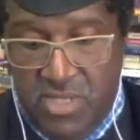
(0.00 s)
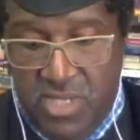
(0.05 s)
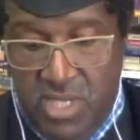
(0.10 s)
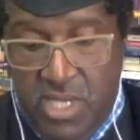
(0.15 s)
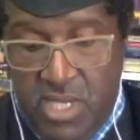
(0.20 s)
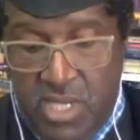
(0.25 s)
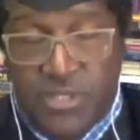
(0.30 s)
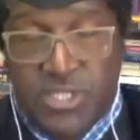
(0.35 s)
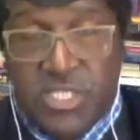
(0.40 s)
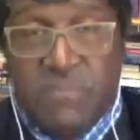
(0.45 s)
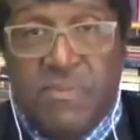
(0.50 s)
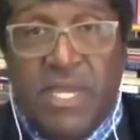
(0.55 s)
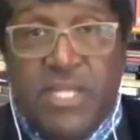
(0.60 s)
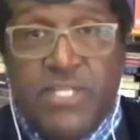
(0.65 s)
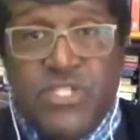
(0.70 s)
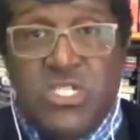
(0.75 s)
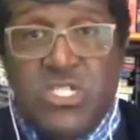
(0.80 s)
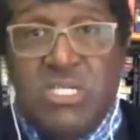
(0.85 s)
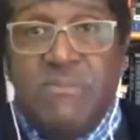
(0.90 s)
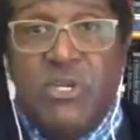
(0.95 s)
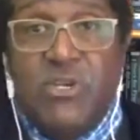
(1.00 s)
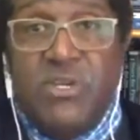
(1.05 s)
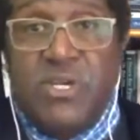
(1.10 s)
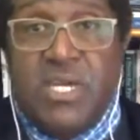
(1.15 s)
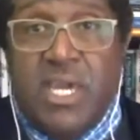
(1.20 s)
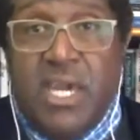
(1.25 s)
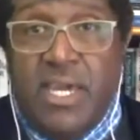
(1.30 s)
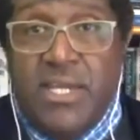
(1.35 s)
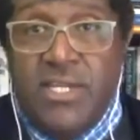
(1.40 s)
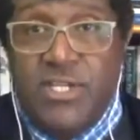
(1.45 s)
Speech
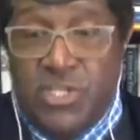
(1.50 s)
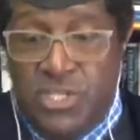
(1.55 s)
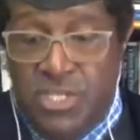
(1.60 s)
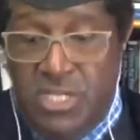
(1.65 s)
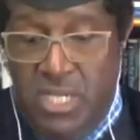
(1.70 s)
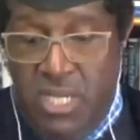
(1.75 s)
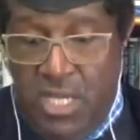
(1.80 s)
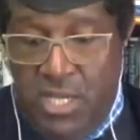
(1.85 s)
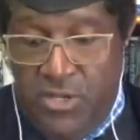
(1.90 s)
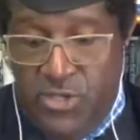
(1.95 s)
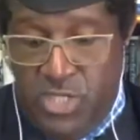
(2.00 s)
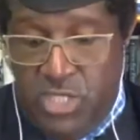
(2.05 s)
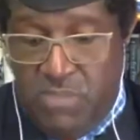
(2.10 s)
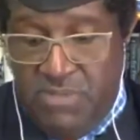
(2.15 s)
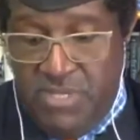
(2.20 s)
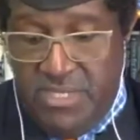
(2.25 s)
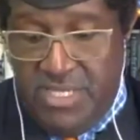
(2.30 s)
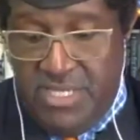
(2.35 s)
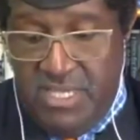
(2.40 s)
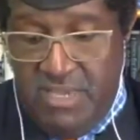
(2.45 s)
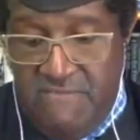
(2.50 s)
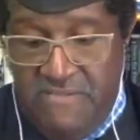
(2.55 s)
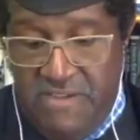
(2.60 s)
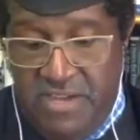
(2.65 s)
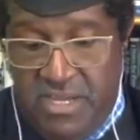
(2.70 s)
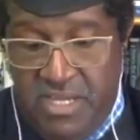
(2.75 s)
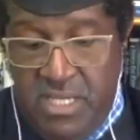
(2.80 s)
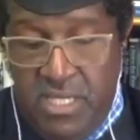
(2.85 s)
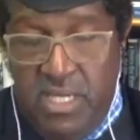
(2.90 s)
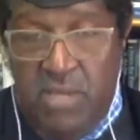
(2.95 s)
communication,
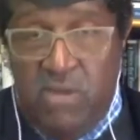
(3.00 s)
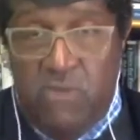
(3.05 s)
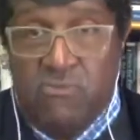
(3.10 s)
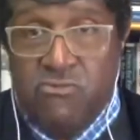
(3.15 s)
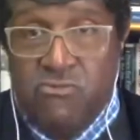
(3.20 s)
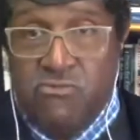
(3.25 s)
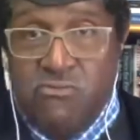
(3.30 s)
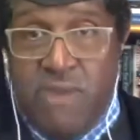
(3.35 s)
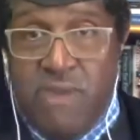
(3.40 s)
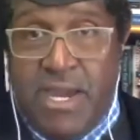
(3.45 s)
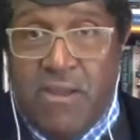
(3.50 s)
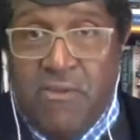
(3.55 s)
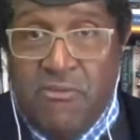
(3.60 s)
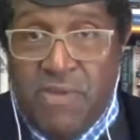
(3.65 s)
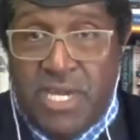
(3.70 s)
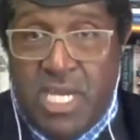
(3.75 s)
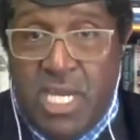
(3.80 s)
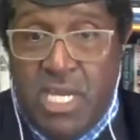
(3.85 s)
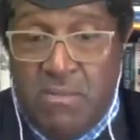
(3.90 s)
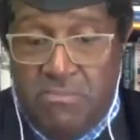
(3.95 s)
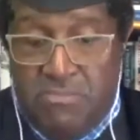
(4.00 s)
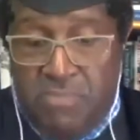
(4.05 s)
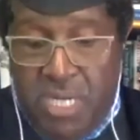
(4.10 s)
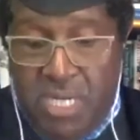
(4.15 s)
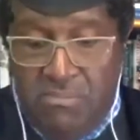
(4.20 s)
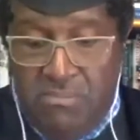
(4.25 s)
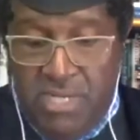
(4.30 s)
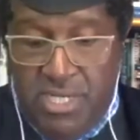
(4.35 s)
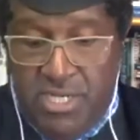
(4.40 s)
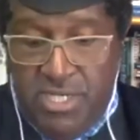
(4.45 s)
specifically rhetoric and
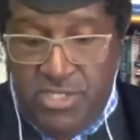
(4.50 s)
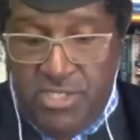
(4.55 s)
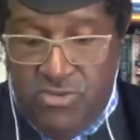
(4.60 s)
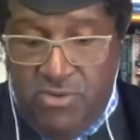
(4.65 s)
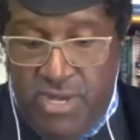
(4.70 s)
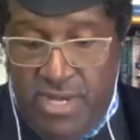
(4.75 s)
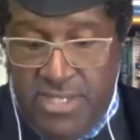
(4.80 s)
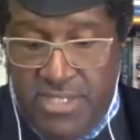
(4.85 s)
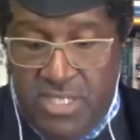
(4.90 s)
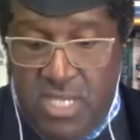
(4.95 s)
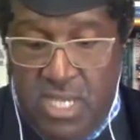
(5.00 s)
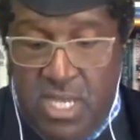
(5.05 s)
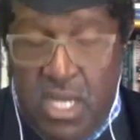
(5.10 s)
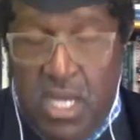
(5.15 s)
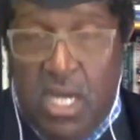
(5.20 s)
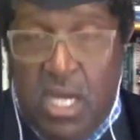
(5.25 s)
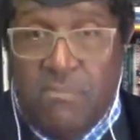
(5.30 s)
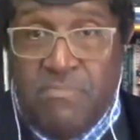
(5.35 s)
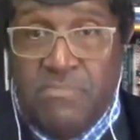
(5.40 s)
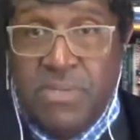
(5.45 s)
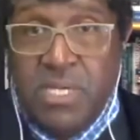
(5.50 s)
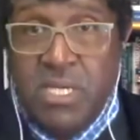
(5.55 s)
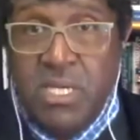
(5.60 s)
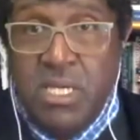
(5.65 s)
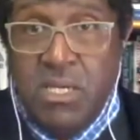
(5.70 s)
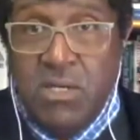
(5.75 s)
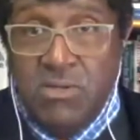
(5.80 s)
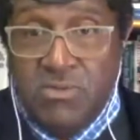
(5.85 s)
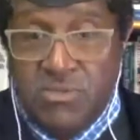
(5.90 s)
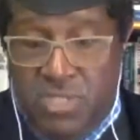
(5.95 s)
public address,
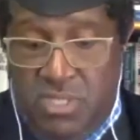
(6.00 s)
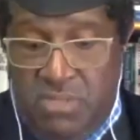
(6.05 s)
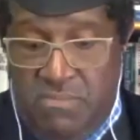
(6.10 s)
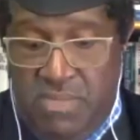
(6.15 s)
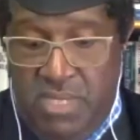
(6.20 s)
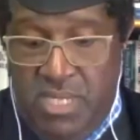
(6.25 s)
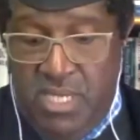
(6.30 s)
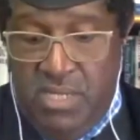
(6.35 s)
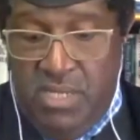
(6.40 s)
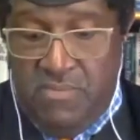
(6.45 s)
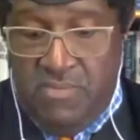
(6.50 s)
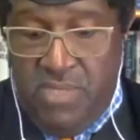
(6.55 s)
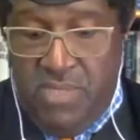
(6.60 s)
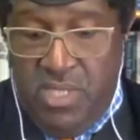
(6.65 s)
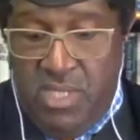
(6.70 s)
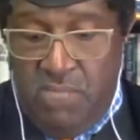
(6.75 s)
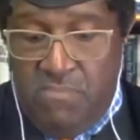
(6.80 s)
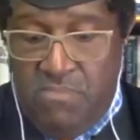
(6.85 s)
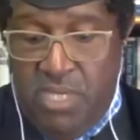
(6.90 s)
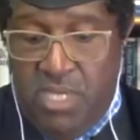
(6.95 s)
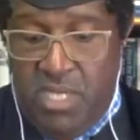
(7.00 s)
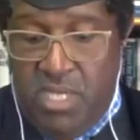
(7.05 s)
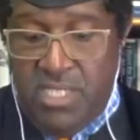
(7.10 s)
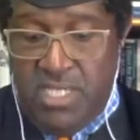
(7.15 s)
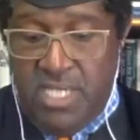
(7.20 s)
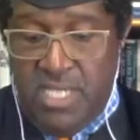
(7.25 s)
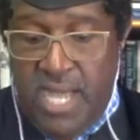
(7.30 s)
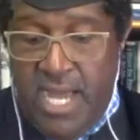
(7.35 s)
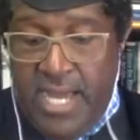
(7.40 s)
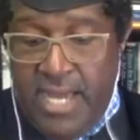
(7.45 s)
appealed to me because
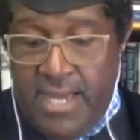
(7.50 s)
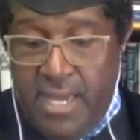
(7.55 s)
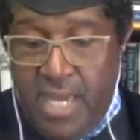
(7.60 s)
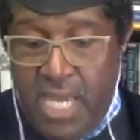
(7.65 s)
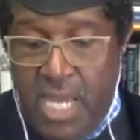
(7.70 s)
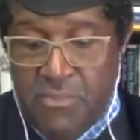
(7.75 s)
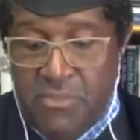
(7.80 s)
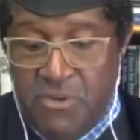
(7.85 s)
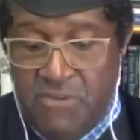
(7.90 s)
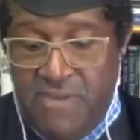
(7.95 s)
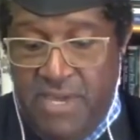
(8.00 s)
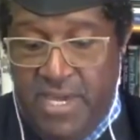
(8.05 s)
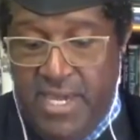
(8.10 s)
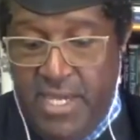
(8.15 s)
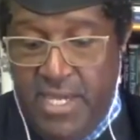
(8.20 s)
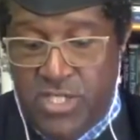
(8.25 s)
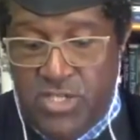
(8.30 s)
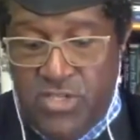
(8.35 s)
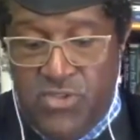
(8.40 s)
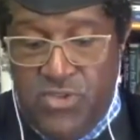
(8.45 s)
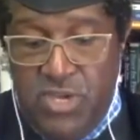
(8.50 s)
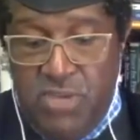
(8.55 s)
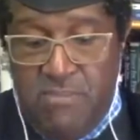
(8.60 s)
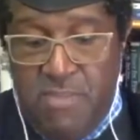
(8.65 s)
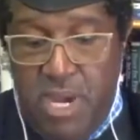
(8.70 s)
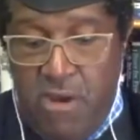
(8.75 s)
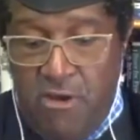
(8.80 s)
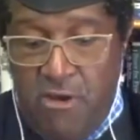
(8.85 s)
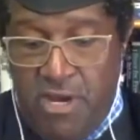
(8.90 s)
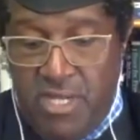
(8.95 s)
I came of age in the
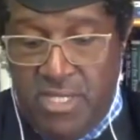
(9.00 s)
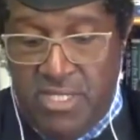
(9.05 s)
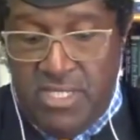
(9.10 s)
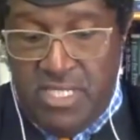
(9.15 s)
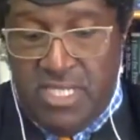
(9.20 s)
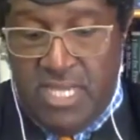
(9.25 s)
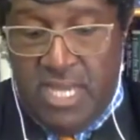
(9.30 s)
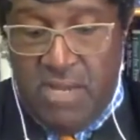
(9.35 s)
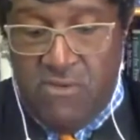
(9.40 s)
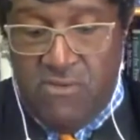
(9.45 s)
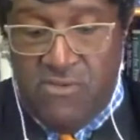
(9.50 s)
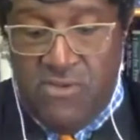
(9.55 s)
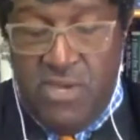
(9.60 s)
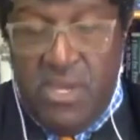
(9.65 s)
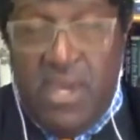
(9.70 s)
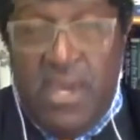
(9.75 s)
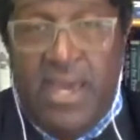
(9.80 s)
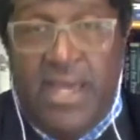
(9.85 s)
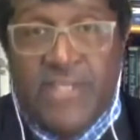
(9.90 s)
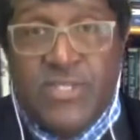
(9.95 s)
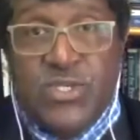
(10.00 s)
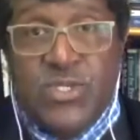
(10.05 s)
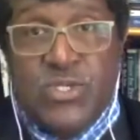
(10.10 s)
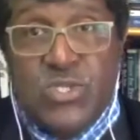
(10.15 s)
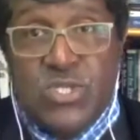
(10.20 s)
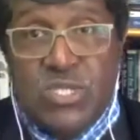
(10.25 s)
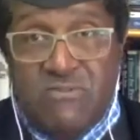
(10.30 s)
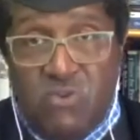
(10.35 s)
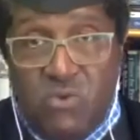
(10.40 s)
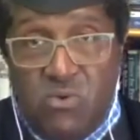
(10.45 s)
American South as the
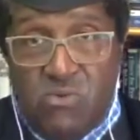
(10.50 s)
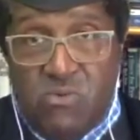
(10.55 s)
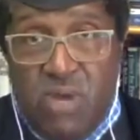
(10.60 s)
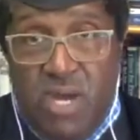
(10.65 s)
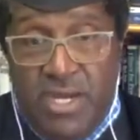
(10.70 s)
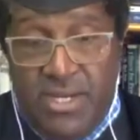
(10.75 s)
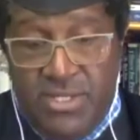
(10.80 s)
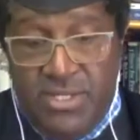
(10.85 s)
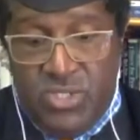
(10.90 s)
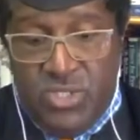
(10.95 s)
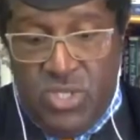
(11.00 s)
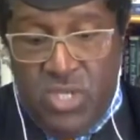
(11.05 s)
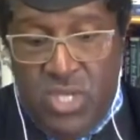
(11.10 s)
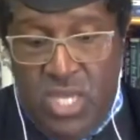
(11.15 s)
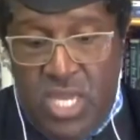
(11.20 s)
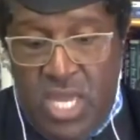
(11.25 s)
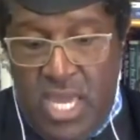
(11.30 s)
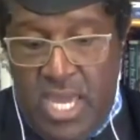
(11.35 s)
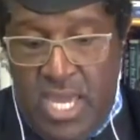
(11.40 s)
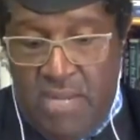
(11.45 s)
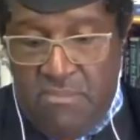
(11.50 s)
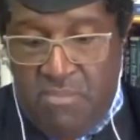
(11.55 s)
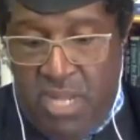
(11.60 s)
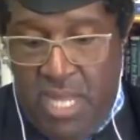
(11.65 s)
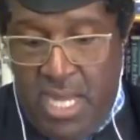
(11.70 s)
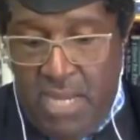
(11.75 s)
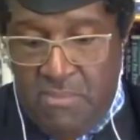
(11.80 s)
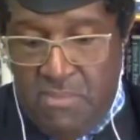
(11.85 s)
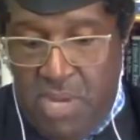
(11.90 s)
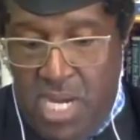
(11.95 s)
civil rights and Black
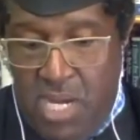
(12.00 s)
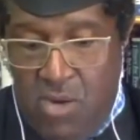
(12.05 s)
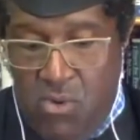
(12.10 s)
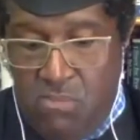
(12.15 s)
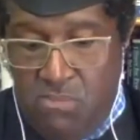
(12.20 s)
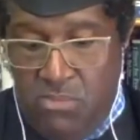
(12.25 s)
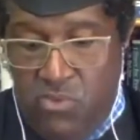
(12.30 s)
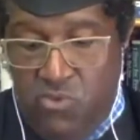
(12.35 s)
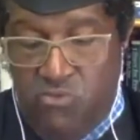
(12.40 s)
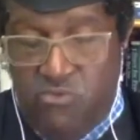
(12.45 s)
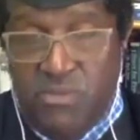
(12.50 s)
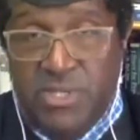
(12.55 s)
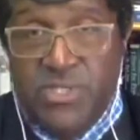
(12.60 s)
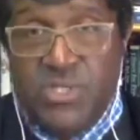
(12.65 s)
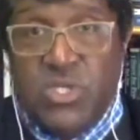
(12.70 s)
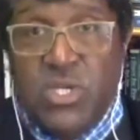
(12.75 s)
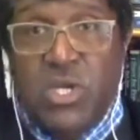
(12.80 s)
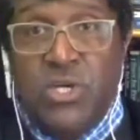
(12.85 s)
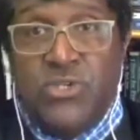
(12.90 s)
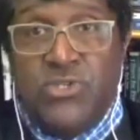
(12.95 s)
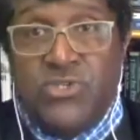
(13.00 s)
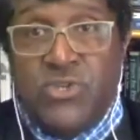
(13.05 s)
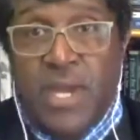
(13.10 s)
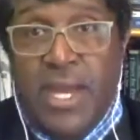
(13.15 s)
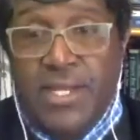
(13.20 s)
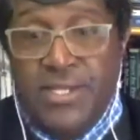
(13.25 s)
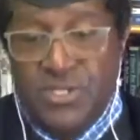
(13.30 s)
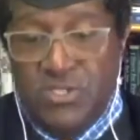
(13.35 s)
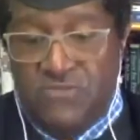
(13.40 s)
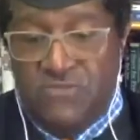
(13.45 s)
Power movements
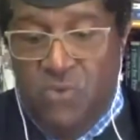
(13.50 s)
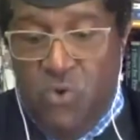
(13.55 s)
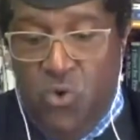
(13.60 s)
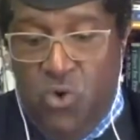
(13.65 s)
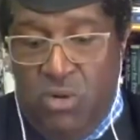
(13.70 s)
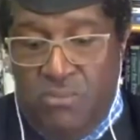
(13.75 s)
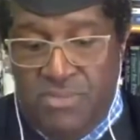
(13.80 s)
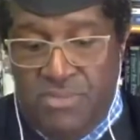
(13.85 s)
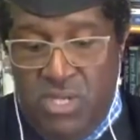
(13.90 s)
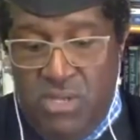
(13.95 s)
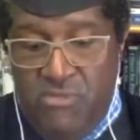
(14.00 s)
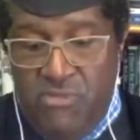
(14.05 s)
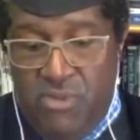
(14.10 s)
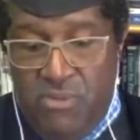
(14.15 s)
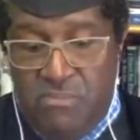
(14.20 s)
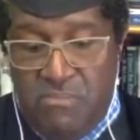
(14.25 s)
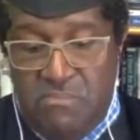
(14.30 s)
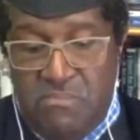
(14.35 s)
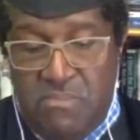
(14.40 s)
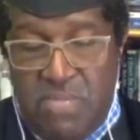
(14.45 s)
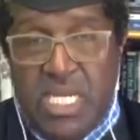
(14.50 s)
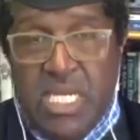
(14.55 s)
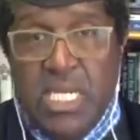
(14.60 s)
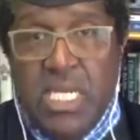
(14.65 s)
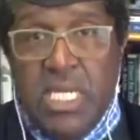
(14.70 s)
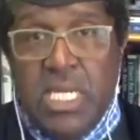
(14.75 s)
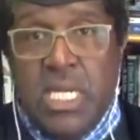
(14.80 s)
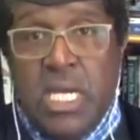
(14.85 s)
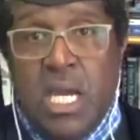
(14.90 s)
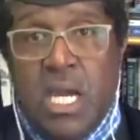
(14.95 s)
transformed the meaning
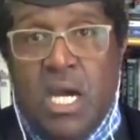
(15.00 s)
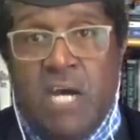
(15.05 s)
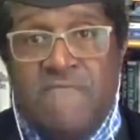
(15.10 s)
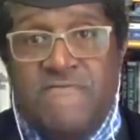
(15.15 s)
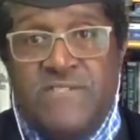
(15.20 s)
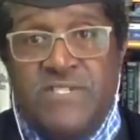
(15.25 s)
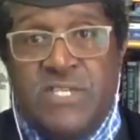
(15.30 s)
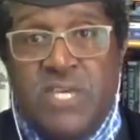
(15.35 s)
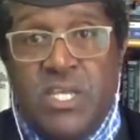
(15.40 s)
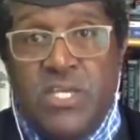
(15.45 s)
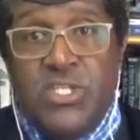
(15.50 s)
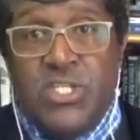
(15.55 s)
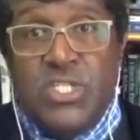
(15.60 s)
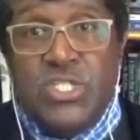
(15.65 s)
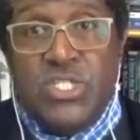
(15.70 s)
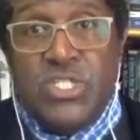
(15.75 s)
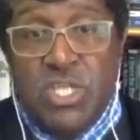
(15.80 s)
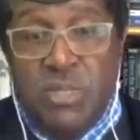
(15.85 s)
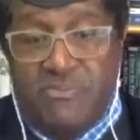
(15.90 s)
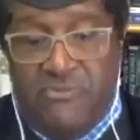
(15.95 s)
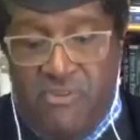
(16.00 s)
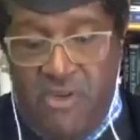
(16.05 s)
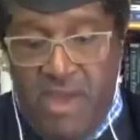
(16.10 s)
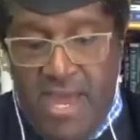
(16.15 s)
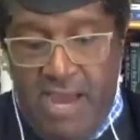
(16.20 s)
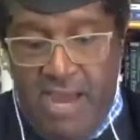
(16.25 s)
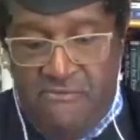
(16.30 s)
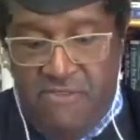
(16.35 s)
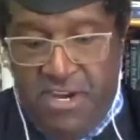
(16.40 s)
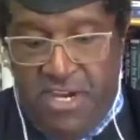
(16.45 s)
of citizenship for
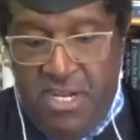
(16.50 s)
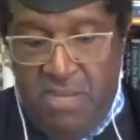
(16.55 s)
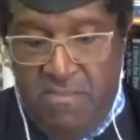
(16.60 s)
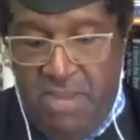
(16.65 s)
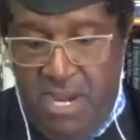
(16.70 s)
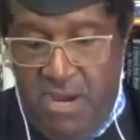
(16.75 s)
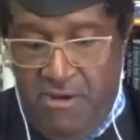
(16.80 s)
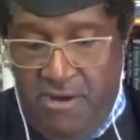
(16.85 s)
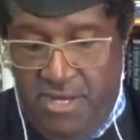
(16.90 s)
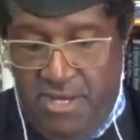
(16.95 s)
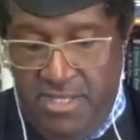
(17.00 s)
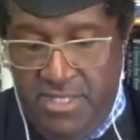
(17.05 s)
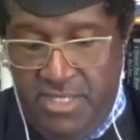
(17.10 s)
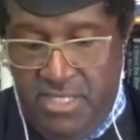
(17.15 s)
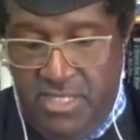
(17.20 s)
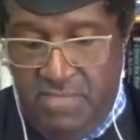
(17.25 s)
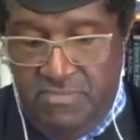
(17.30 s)
African Americans.